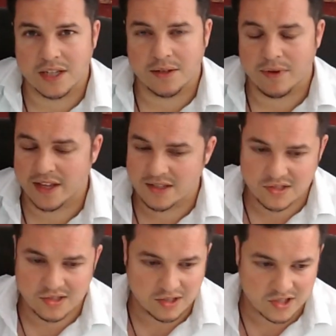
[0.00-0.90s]
Okay, whether it's
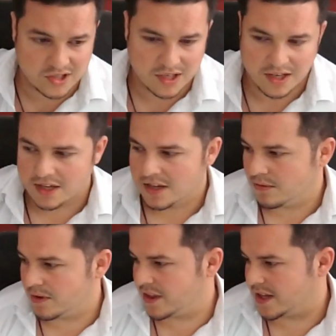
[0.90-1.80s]
stocks,
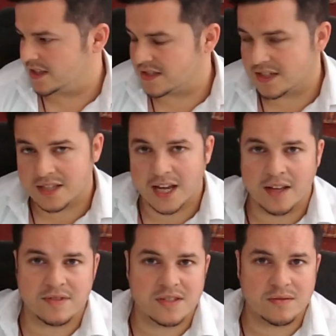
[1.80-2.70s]
whether it's
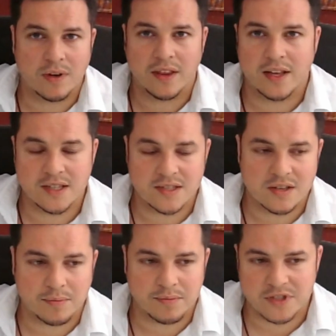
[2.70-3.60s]
ETFs, whether it's
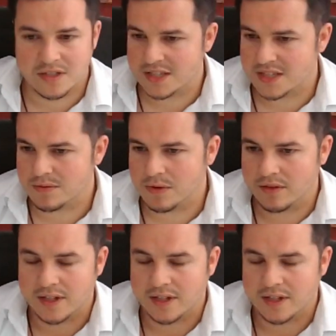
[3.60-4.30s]
options, and so on.